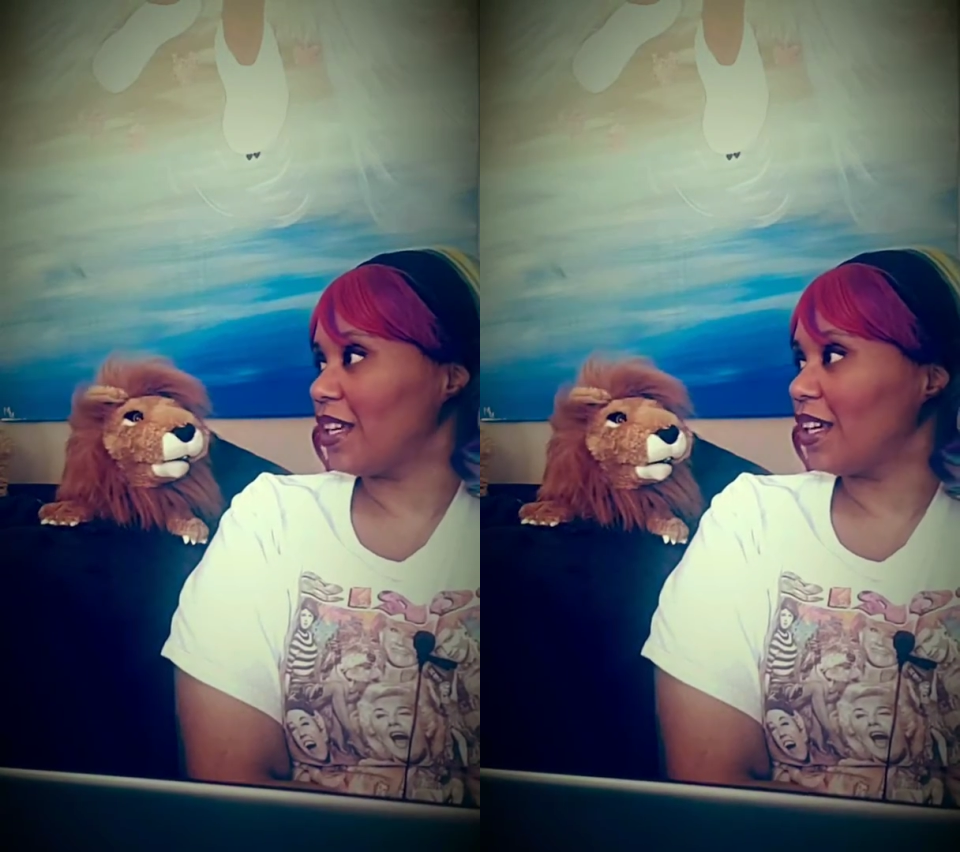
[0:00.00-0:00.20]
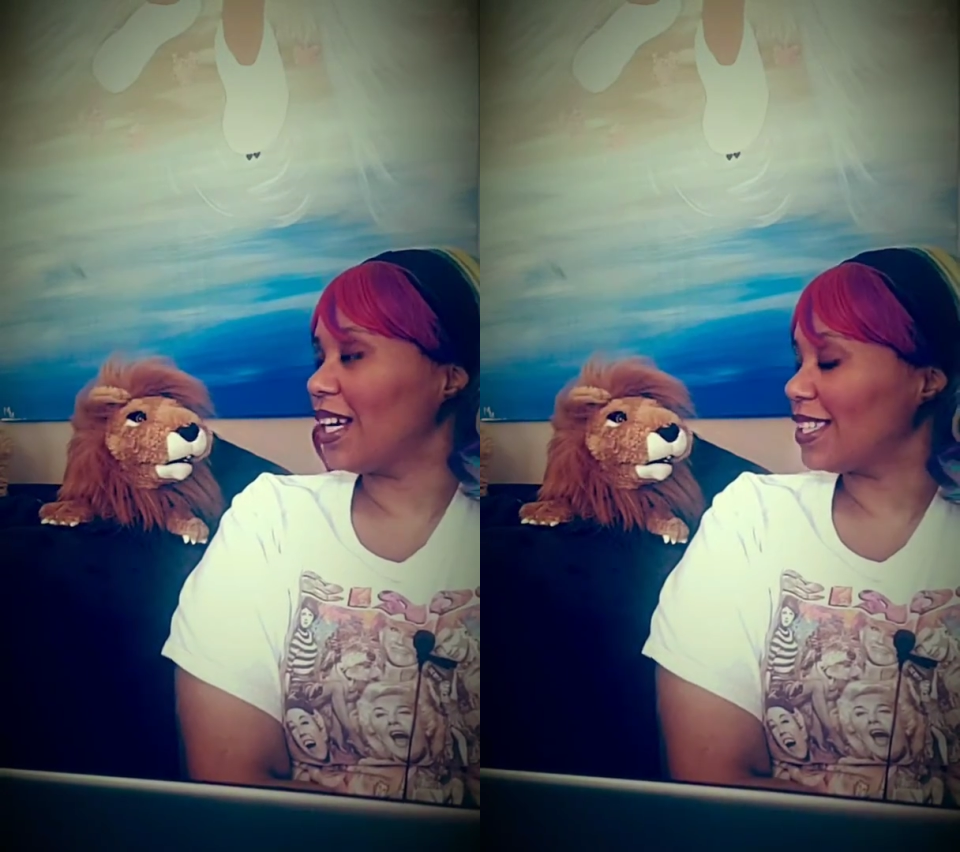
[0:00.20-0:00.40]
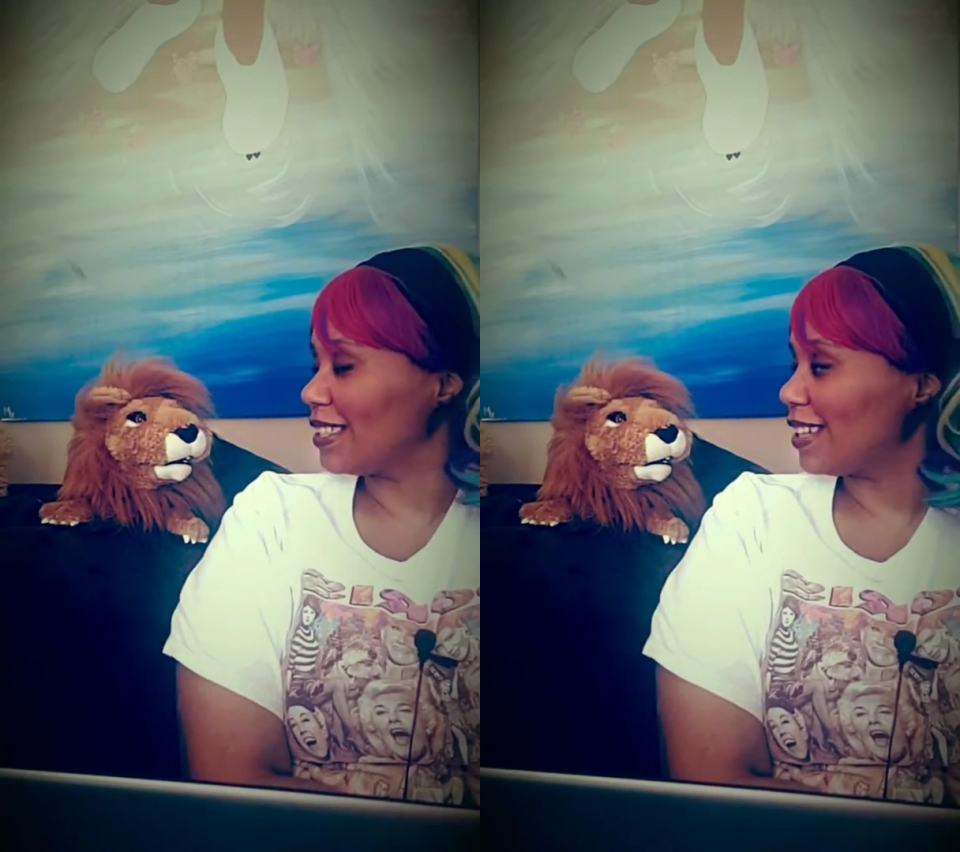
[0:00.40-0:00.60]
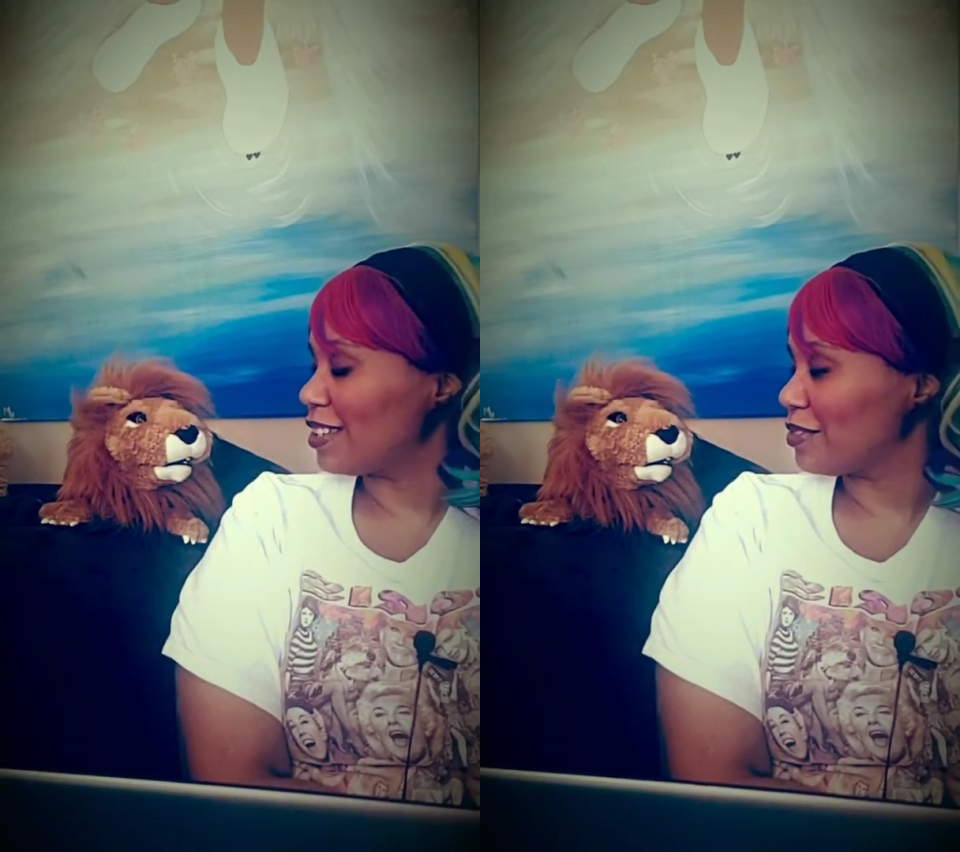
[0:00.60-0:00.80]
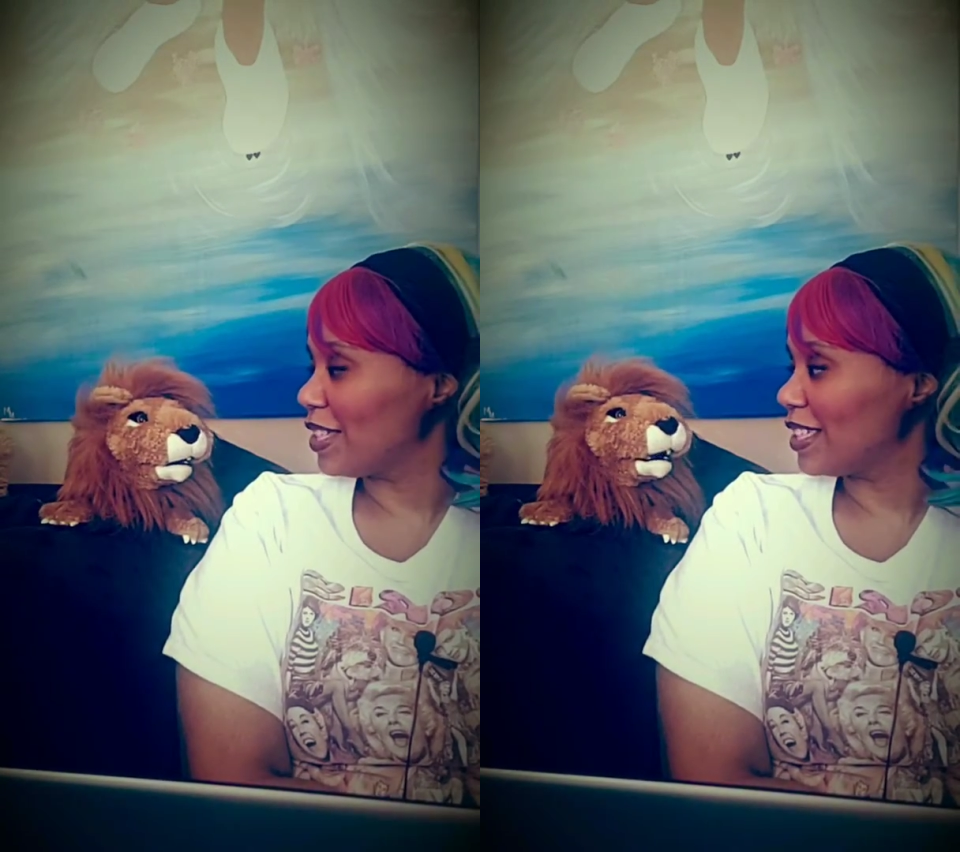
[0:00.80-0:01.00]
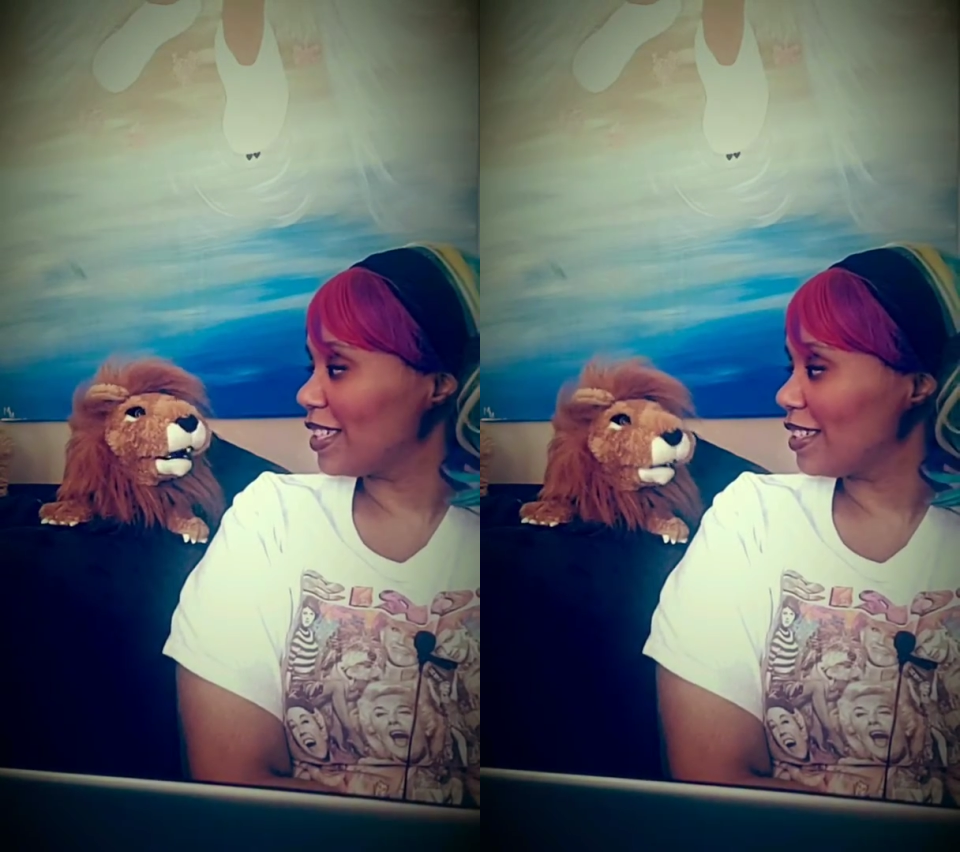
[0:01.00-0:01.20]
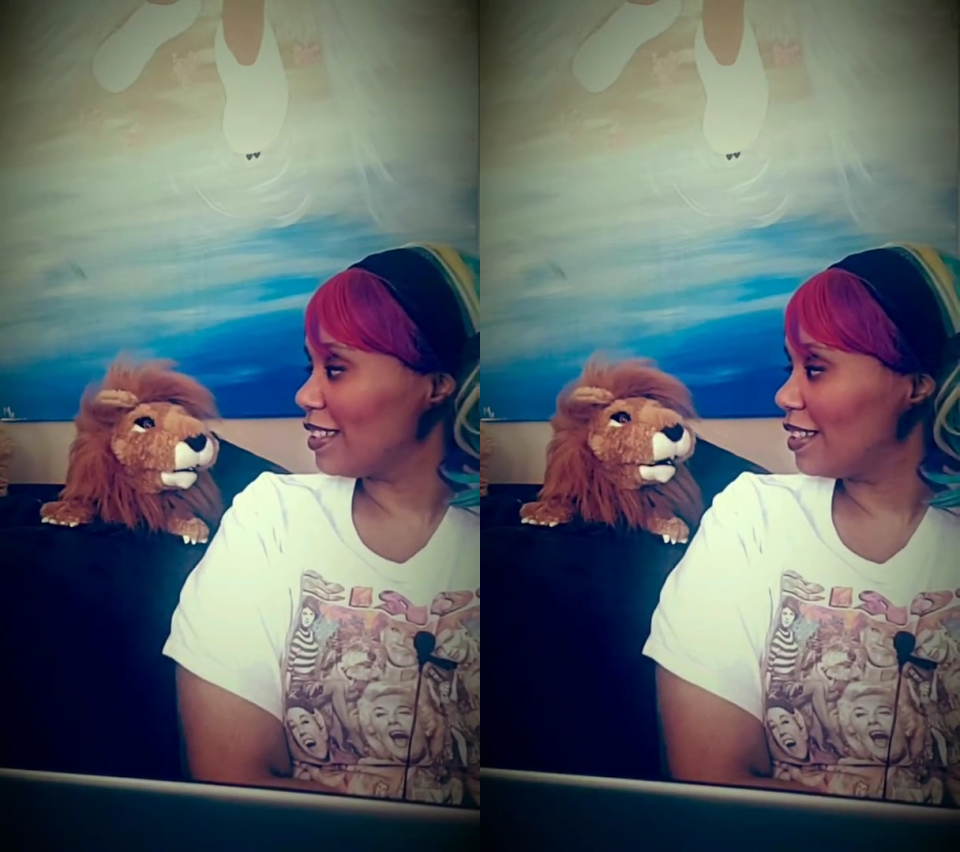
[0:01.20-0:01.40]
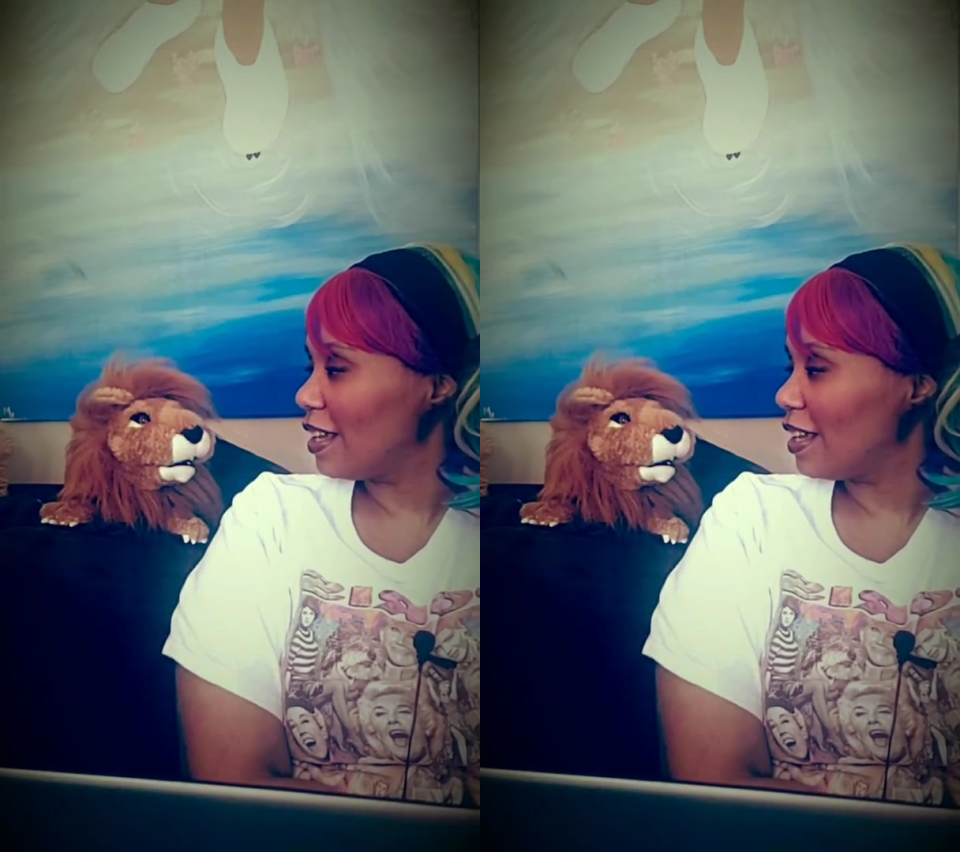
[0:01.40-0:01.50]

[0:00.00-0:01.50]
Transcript: I think that's really good.